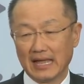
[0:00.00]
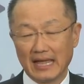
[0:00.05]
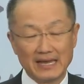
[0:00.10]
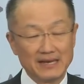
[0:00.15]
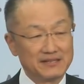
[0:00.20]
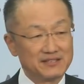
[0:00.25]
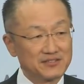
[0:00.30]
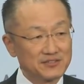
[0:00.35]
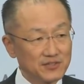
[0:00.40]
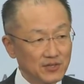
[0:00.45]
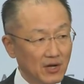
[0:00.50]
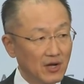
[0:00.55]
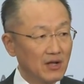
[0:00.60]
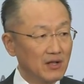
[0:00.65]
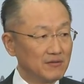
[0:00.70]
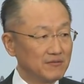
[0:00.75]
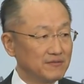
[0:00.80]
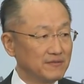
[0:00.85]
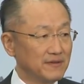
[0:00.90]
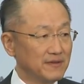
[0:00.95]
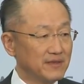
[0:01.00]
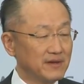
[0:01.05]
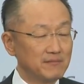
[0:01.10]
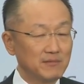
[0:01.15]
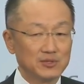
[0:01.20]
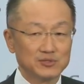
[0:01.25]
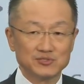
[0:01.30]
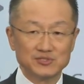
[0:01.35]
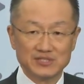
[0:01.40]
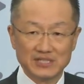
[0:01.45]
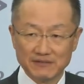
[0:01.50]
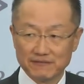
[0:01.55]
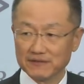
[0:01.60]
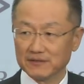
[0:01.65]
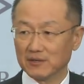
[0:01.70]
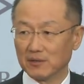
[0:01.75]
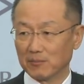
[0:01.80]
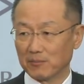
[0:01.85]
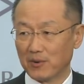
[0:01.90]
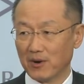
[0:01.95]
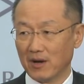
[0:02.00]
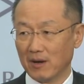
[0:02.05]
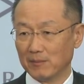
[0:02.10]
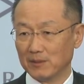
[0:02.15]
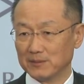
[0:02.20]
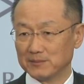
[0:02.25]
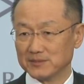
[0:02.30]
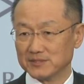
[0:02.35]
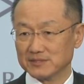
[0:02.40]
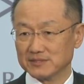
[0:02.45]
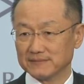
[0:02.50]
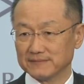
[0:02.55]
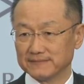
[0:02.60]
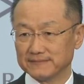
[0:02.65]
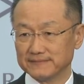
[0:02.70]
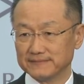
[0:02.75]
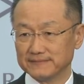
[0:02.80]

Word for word: and solve their most difficult problems.